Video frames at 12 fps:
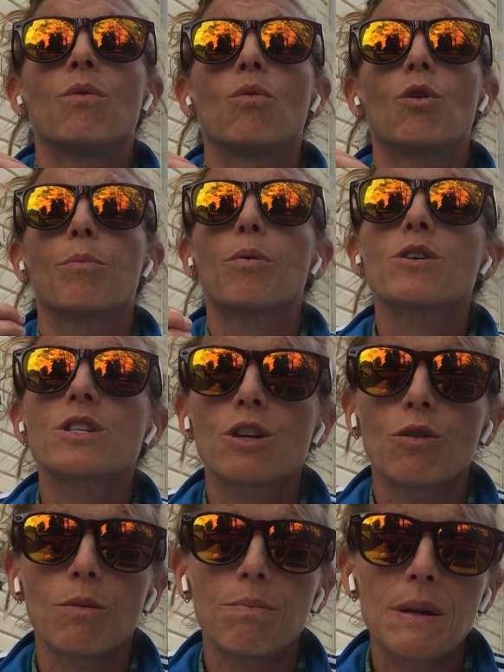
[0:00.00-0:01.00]
were a
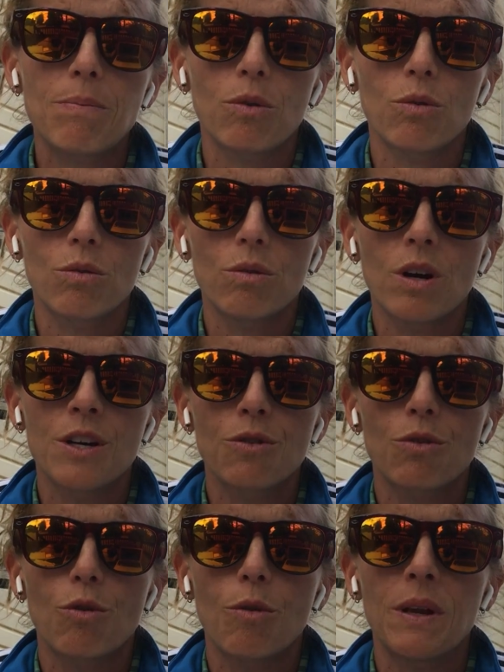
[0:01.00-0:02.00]
persecuted people under
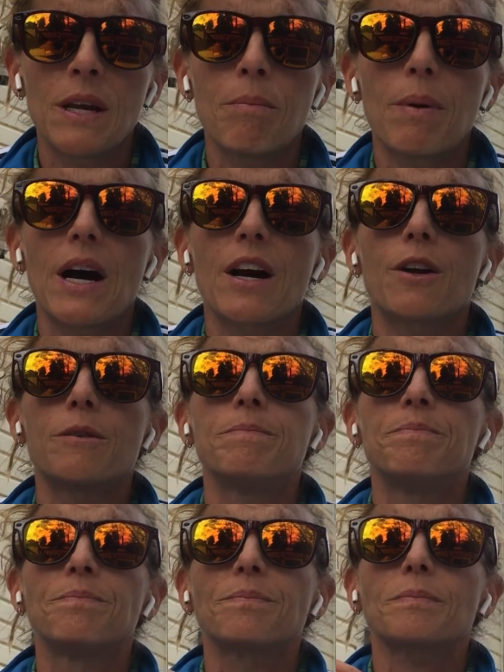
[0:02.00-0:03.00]
the Roman Empire.
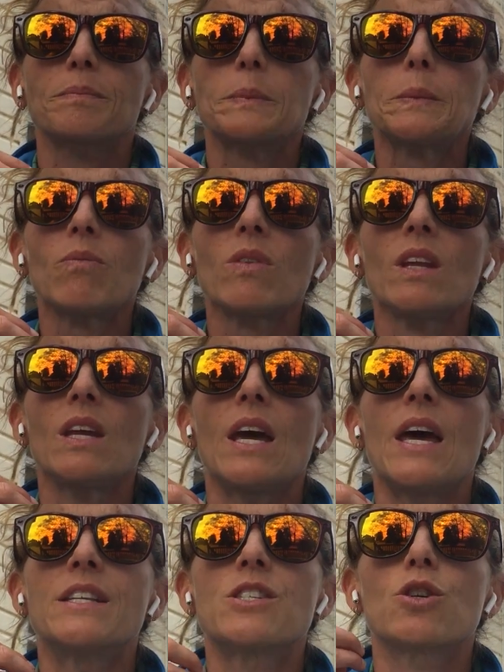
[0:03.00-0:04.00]

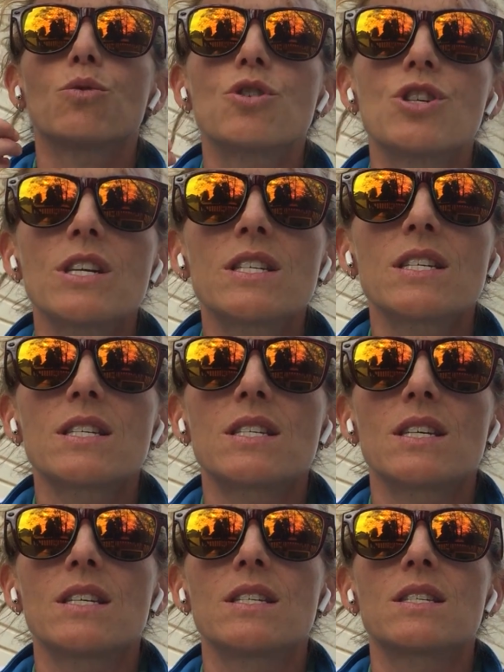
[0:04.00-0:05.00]
And so
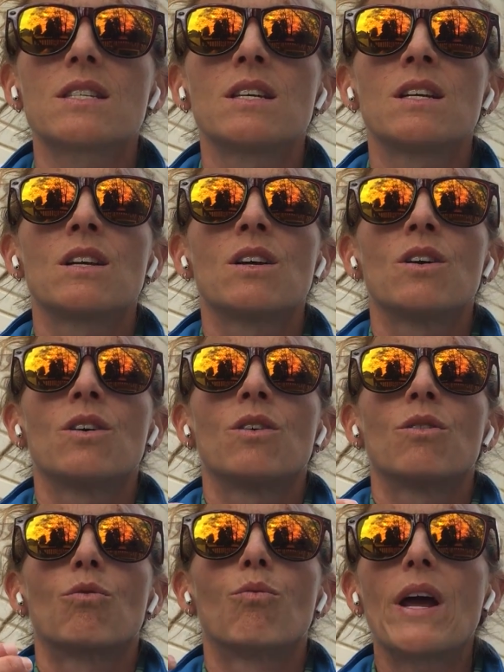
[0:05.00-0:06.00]
Jesus's
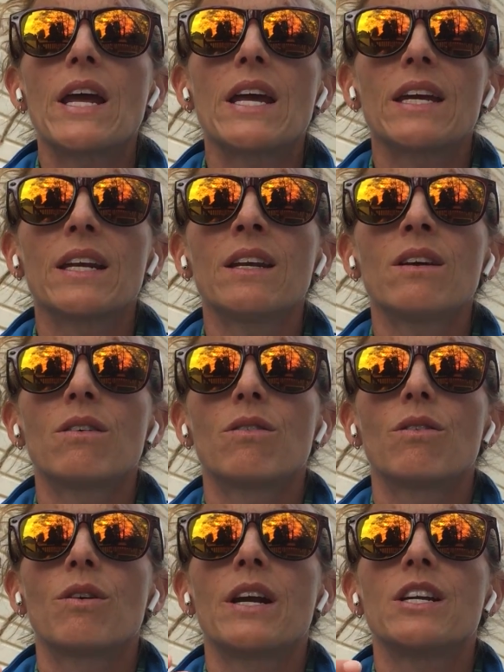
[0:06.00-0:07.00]
reign,
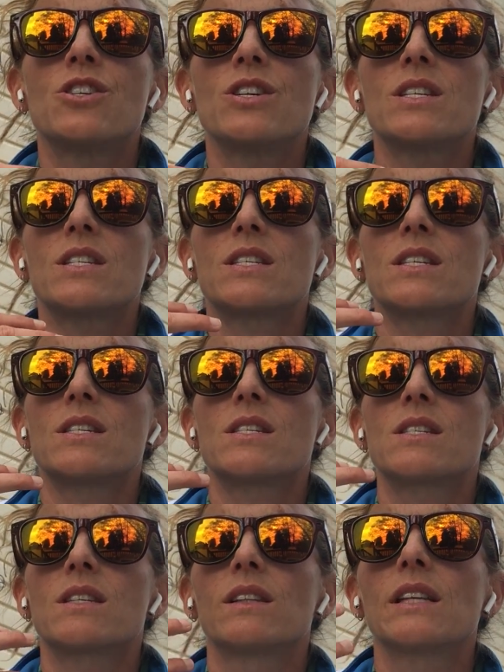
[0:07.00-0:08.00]
right,
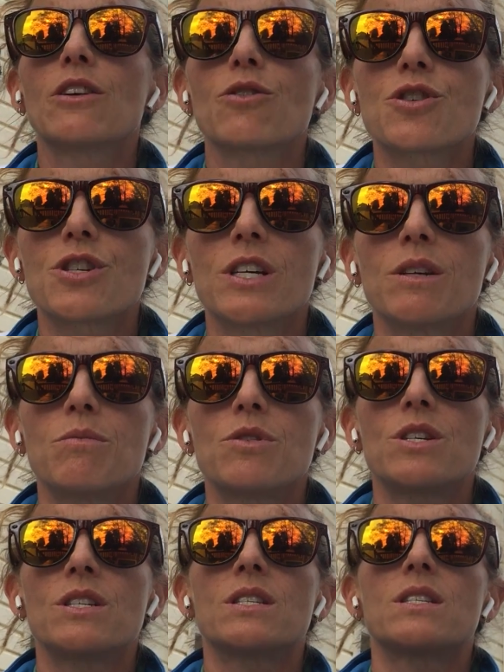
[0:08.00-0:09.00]
Jesus's leadership,
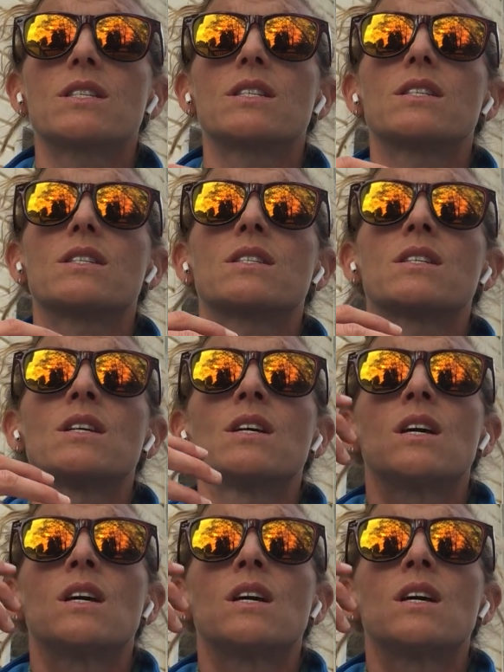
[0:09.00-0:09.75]
Jesus's